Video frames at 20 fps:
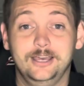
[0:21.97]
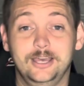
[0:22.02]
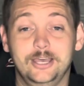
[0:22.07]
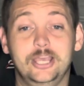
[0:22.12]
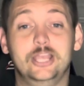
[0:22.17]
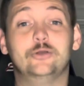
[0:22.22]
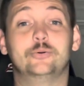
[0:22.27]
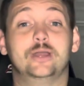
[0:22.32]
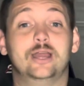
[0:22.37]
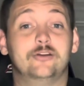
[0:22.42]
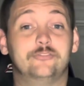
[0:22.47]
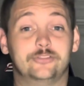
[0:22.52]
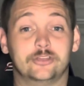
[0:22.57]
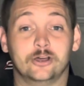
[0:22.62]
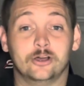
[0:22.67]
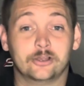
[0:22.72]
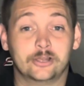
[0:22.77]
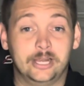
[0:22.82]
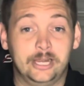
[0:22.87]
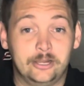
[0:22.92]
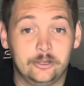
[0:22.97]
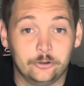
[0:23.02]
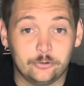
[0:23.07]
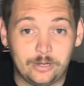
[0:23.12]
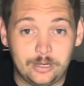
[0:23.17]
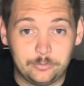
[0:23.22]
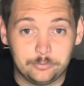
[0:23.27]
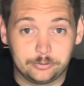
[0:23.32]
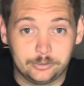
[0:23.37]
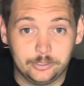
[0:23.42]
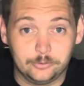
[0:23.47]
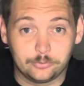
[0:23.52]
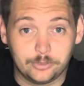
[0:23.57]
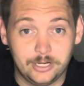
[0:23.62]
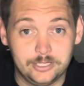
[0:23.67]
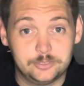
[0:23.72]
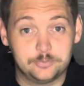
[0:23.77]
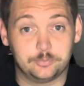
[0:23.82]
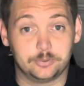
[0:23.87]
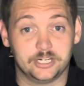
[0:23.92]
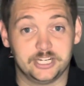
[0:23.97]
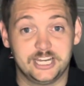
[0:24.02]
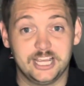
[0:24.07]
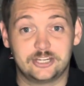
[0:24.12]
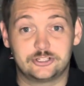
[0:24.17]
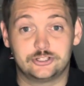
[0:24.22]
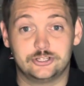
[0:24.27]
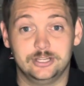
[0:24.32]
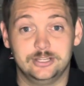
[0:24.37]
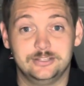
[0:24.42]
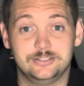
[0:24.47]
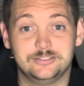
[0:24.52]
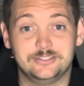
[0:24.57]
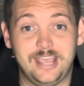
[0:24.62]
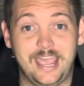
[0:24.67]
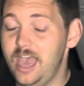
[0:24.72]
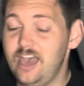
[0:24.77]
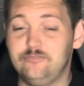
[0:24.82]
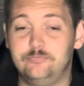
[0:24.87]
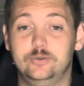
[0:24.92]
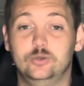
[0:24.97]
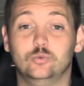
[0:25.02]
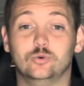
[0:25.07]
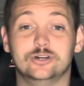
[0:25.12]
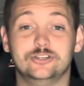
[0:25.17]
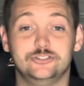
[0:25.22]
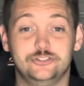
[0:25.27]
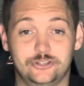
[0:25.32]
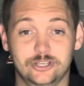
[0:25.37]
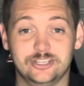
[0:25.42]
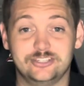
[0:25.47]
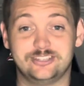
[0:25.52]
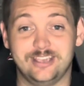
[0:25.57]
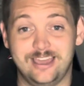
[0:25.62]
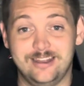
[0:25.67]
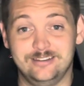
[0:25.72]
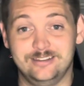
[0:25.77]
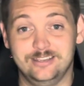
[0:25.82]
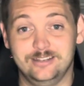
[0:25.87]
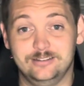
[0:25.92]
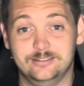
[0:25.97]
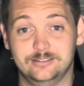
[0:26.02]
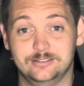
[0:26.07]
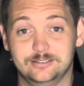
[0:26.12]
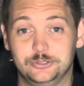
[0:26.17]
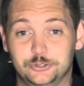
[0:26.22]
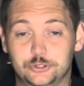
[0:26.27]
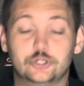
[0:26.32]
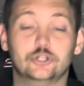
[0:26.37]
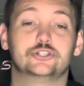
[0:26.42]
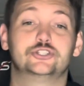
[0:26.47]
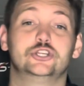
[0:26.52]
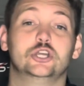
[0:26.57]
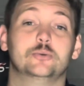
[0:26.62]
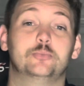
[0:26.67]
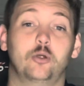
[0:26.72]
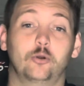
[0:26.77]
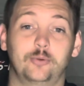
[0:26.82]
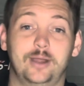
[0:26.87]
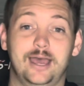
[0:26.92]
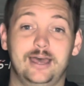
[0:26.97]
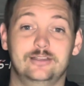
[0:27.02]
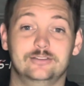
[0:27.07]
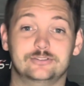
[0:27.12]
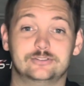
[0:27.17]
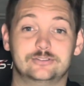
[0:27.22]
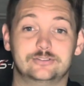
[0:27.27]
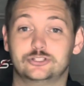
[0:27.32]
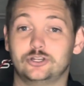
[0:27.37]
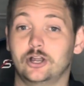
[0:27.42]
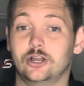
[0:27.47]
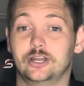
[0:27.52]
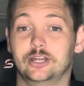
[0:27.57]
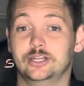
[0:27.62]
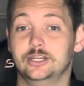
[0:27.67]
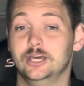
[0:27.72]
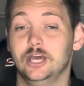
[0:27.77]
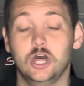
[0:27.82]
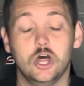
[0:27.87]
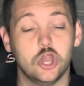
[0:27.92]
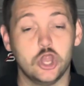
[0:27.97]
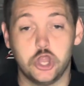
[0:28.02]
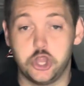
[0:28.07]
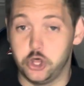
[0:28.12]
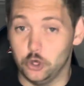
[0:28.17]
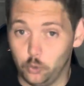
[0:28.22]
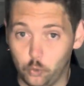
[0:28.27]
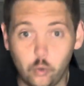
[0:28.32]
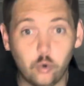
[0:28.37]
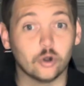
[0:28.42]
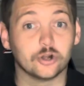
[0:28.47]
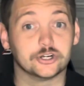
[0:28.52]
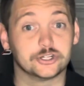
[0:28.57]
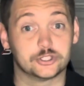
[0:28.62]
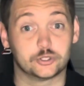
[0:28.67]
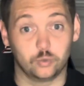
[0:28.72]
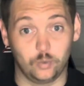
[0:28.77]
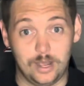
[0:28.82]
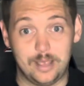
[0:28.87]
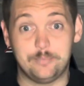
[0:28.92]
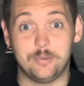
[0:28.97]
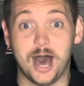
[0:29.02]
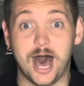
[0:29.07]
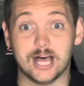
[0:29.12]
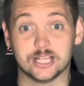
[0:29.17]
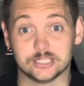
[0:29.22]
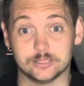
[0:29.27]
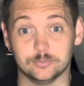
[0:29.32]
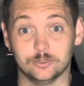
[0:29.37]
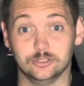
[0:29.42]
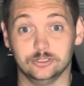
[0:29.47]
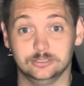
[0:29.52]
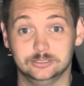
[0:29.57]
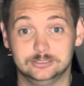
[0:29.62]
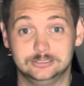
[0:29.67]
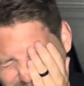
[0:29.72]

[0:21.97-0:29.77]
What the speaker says: Here we are for the Hungarian Grand Prix race predictions. FP1 just ended. Sergio Perez started the worst way possible.